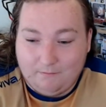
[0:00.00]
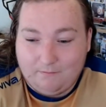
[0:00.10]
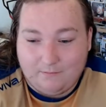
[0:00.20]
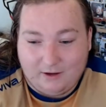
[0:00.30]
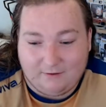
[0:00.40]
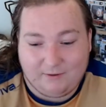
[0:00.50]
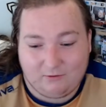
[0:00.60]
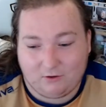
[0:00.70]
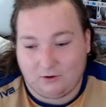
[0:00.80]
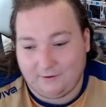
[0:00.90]
I've been
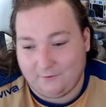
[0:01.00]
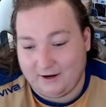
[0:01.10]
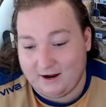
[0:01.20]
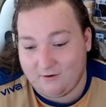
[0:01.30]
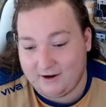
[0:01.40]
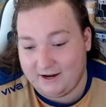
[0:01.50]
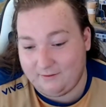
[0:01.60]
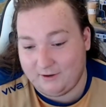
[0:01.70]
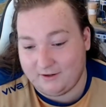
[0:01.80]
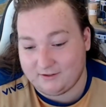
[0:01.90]
recording for an hour and 8
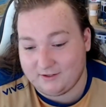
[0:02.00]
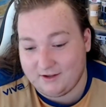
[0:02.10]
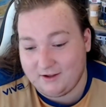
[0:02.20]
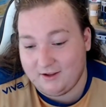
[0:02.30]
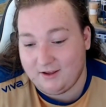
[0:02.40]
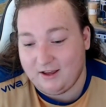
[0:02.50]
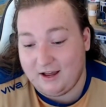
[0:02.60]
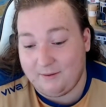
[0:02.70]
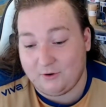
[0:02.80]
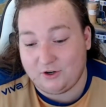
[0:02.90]
minutes.
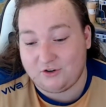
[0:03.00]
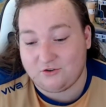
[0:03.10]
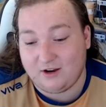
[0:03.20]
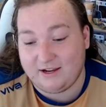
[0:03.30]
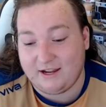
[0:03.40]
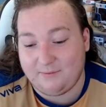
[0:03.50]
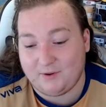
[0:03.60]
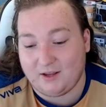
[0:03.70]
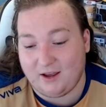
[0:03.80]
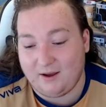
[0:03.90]
I'm going to try and keep
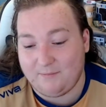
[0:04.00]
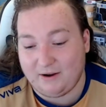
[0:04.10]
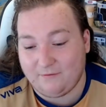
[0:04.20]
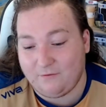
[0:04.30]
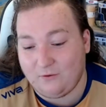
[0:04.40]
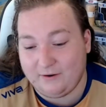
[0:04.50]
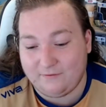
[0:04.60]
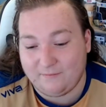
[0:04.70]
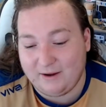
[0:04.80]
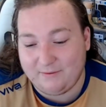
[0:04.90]
it about 40,
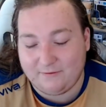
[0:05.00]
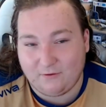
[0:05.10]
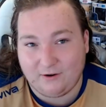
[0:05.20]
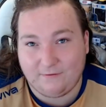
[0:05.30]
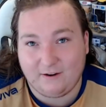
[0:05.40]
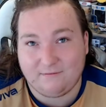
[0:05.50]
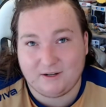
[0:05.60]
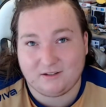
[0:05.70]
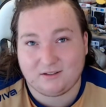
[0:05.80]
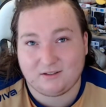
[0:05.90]
maybe 45 minutes.